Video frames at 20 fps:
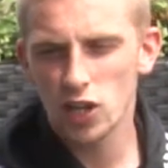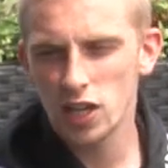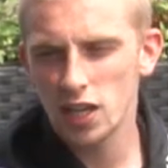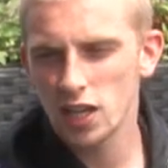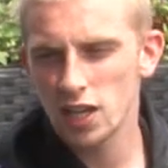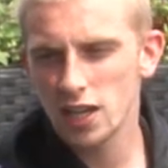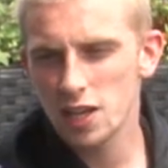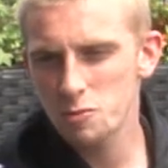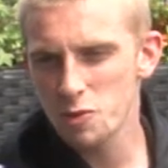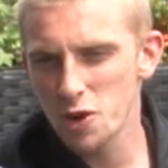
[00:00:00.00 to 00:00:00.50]

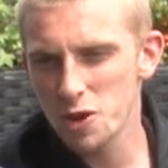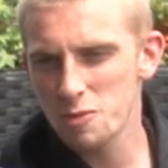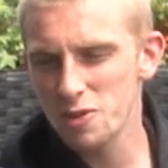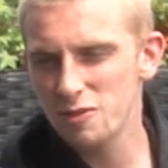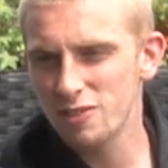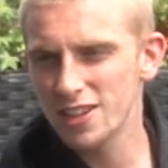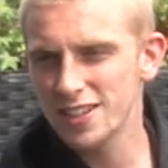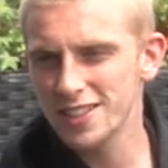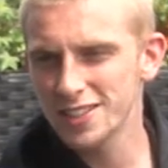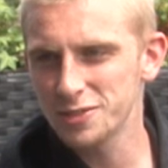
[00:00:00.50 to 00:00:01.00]
and
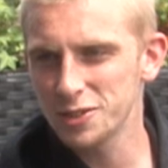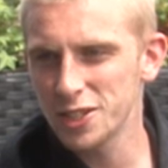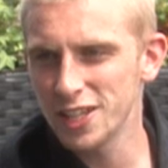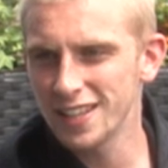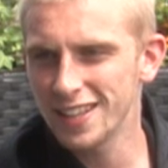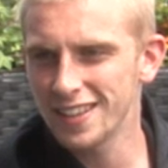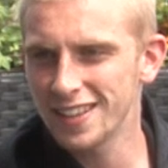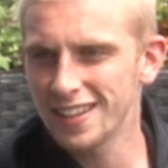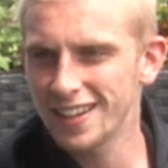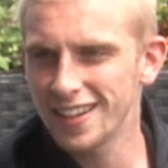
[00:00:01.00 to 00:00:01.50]
Ibrahimovic as
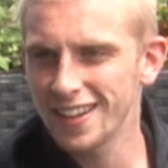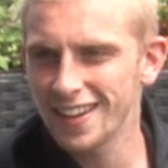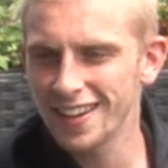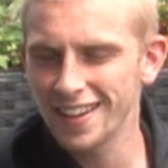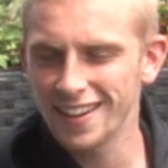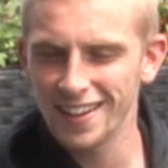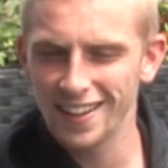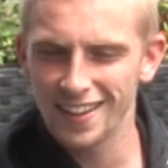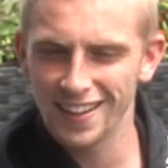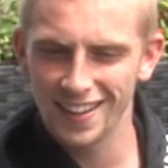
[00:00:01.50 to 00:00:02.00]
well. I think
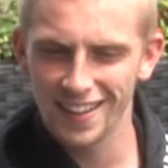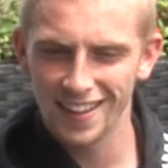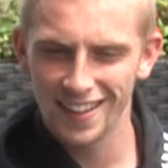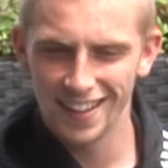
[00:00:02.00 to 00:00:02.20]
uh,